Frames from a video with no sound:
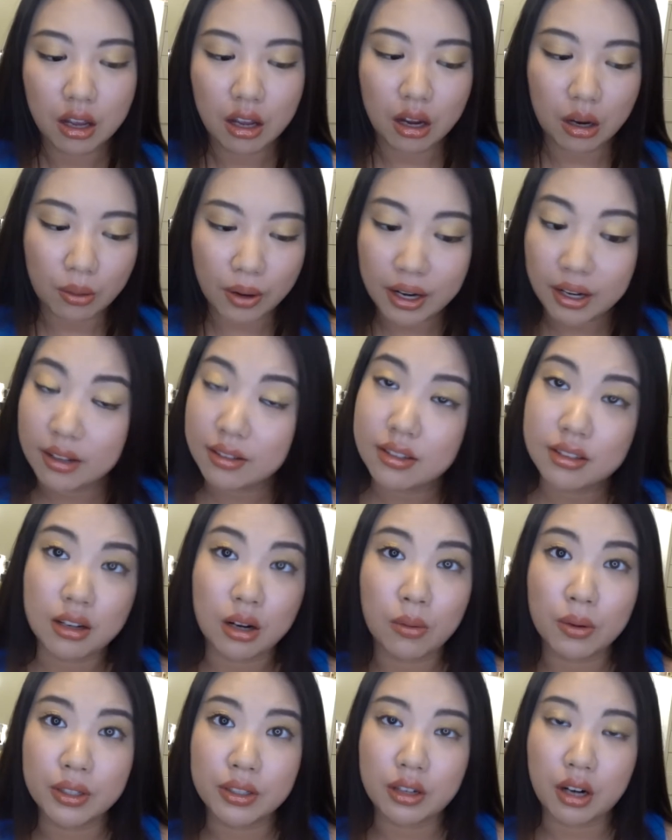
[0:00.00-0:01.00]
All right, let's
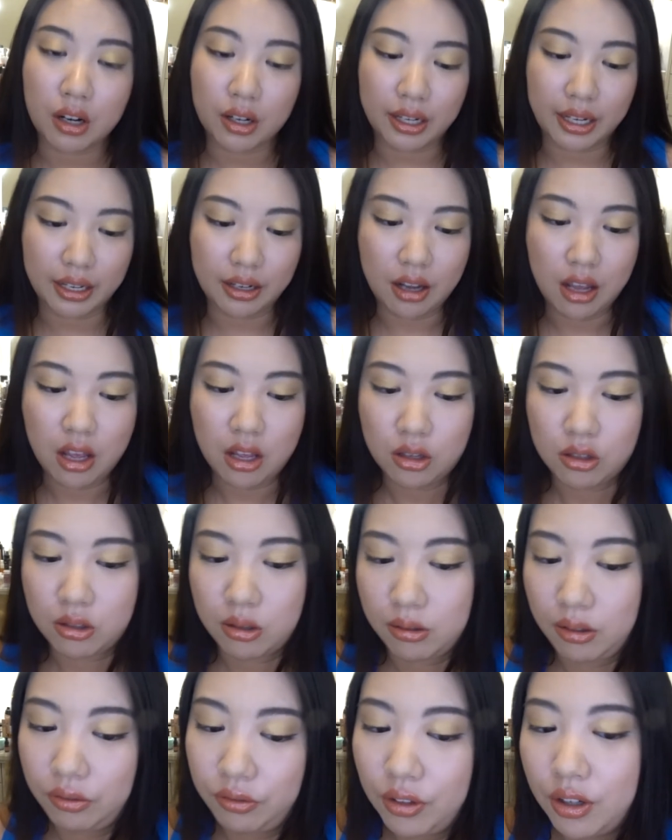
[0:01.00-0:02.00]
start with Target.
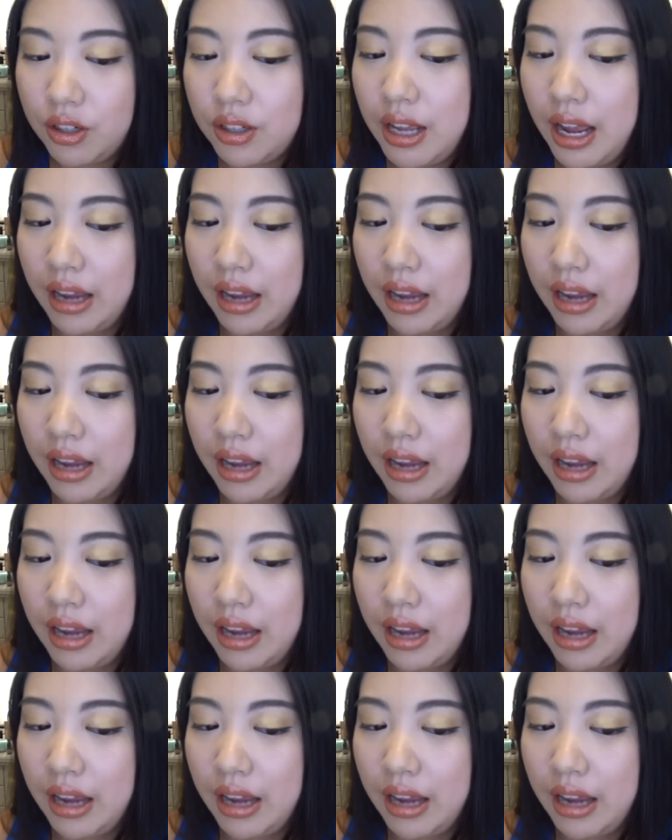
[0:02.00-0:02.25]
So the first